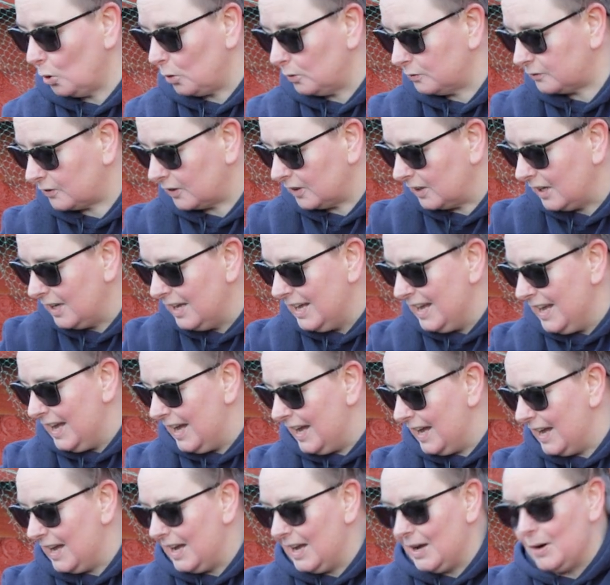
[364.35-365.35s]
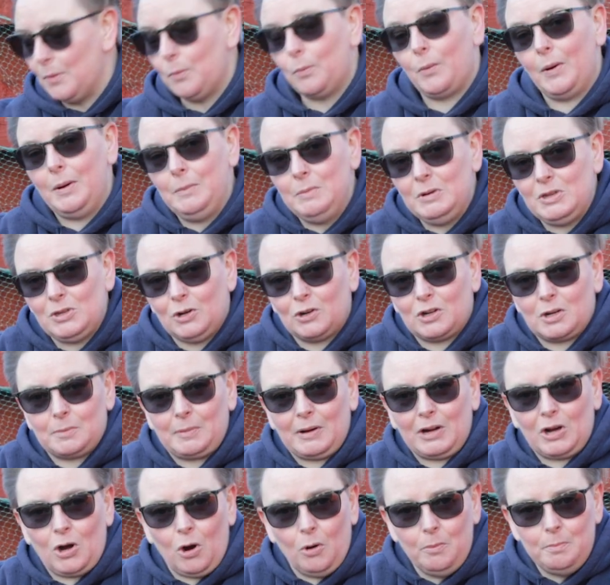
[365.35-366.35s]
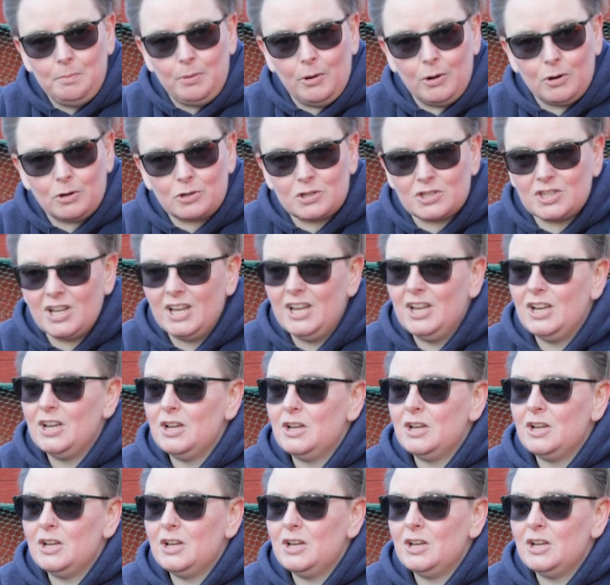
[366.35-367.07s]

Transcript: often when we talk about compost,